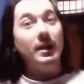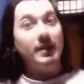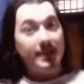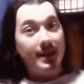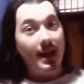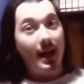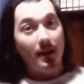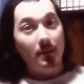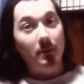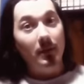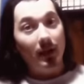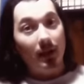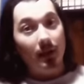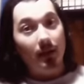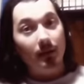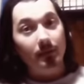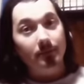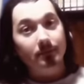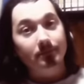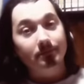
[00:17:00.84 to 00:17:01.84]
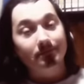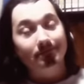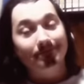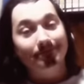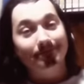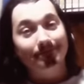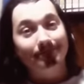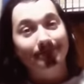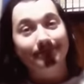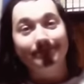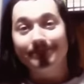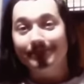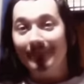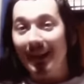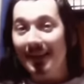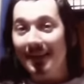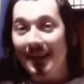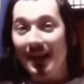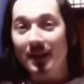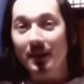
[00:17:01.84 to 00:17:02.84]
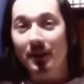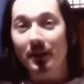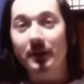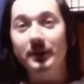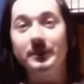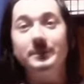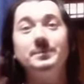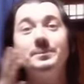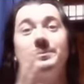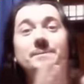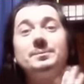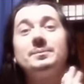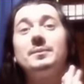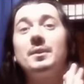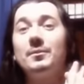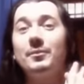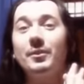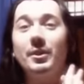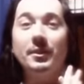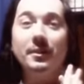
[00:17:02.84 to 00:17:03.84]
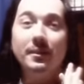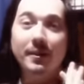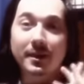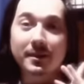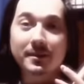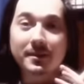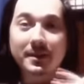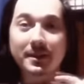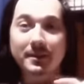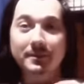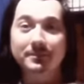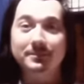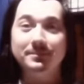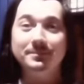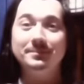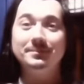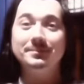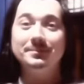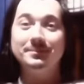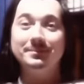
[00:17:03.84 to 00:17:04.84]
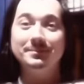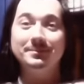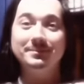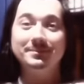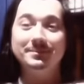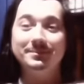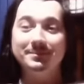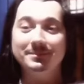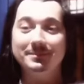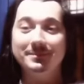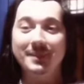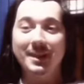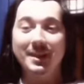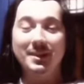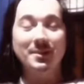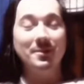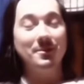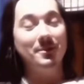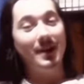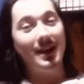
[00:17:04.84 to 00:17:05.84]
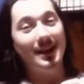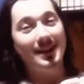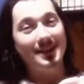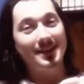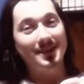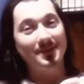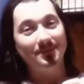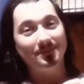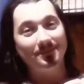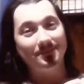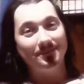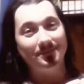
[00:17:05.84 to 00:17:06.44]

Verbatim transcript: by 10 million, and there you go, you've got a country at your hand.